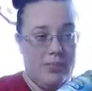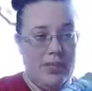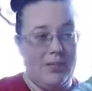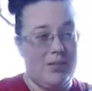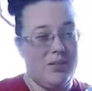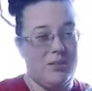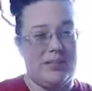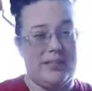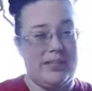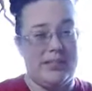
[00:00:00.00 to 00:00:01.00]
This
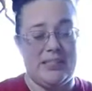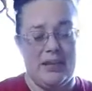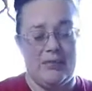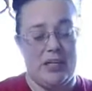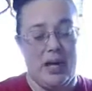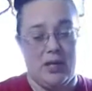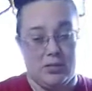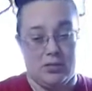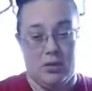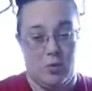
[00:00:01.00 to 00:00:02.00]
was like $7
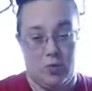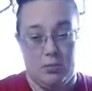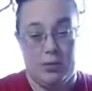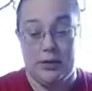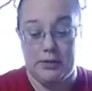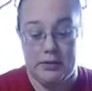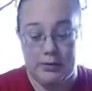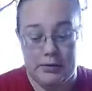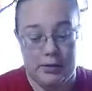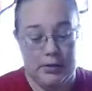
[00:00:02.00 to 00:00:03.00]
at
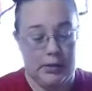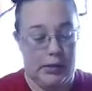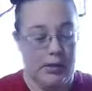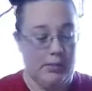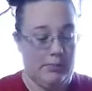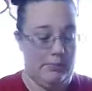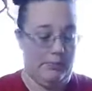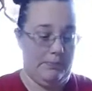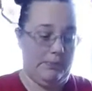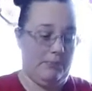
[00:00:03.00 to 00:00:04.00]
Walmart.
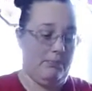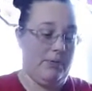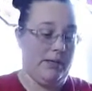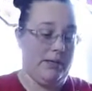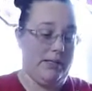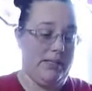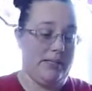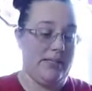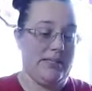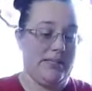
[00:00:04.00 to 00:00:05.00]
But it
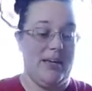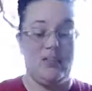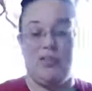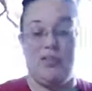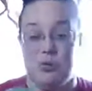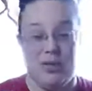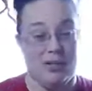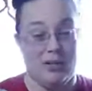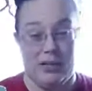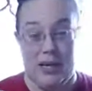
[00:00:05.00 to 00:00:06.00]
says it has
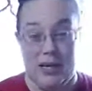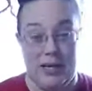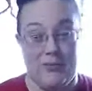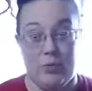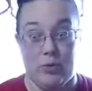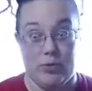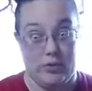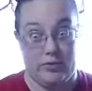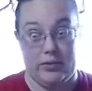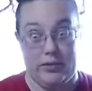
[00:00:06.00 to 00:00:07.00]
284
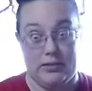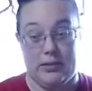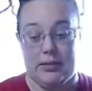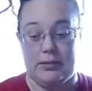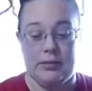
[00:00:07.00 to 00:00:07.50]
servings in it.